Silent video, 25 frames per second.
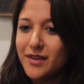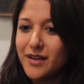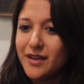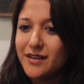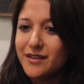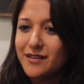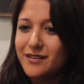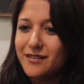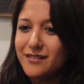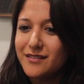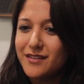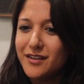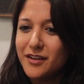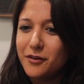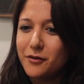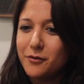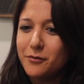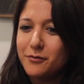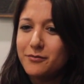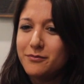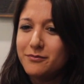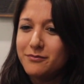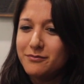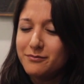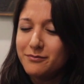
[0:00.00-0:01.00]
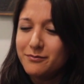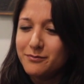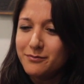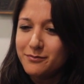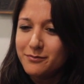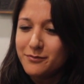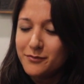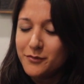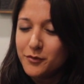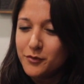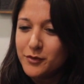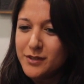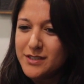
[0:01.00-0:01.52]
And,
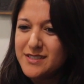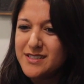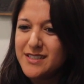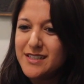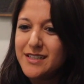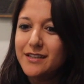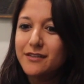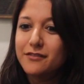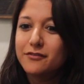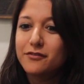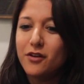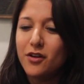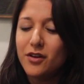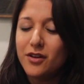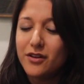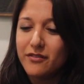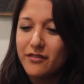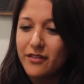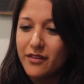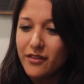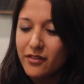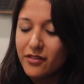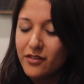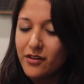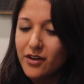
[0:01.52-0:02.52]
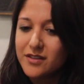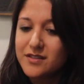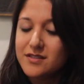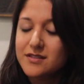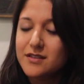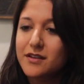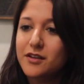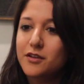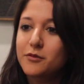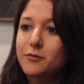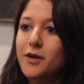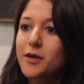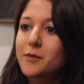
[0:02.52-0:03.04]
receive all of the thoughts
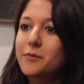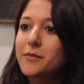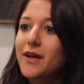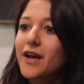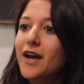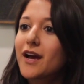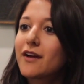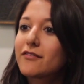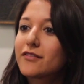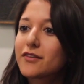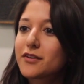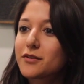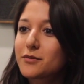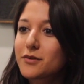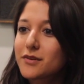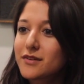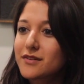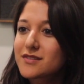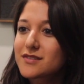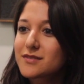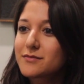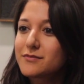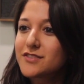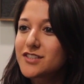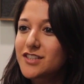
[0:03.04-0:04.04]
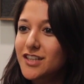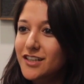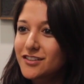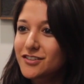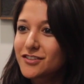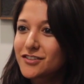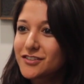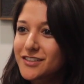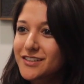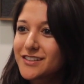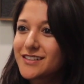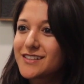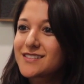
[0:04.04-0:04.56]
that you might be having with some
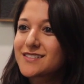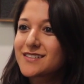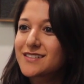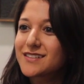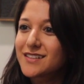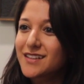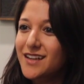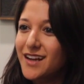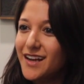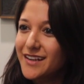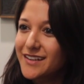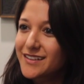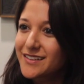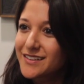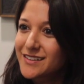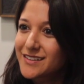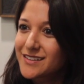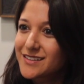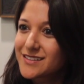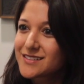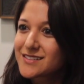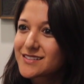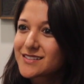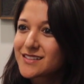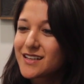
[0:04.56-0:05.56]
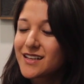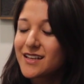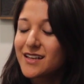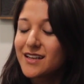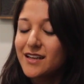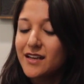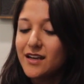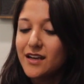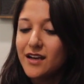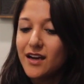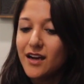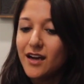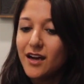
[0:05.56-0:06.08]
gentleness and kindness.
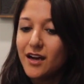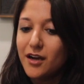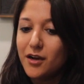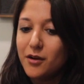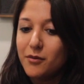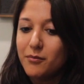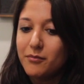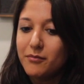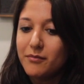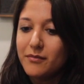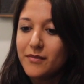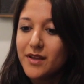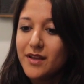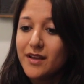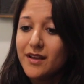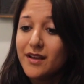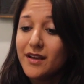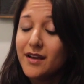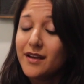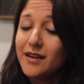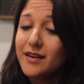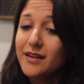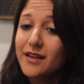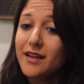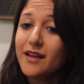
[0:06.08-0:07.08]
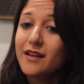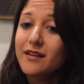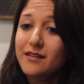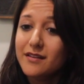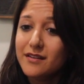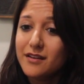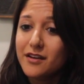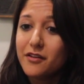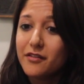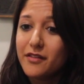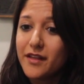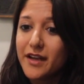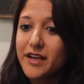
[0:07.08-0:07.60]
And
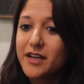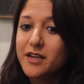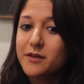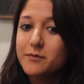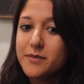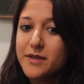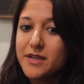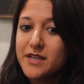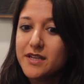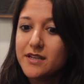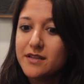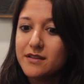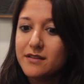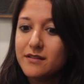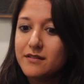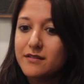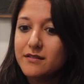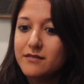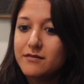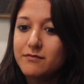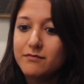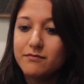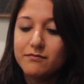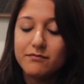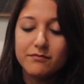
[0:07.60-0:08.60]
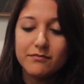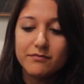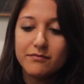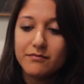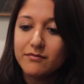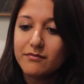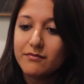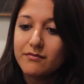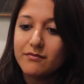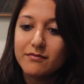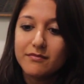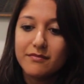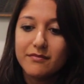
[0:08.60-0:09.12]
again, that could be,
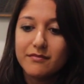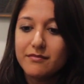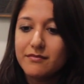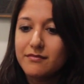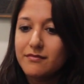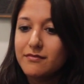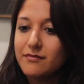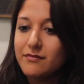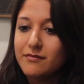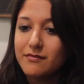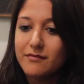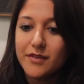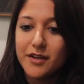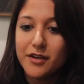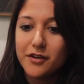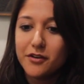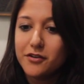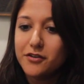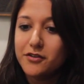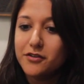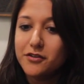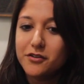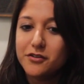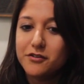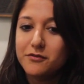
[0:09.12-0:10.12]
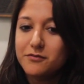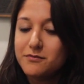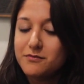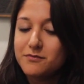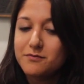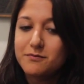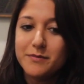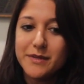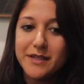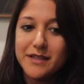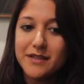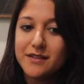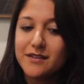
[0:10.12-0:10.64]
you could
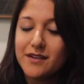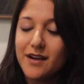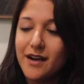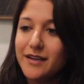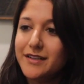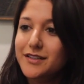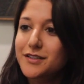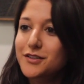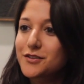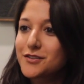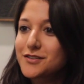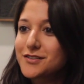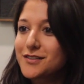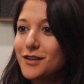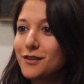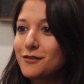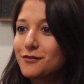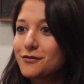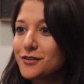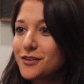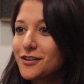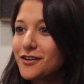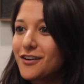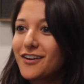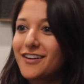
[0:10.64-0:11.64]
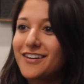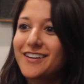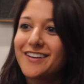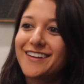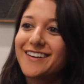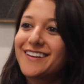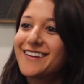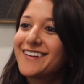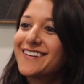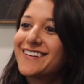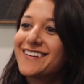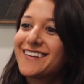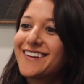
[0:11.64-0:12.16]
be kind to yourself
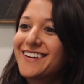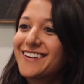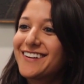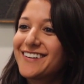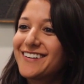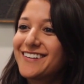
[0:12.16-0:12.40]
regarding,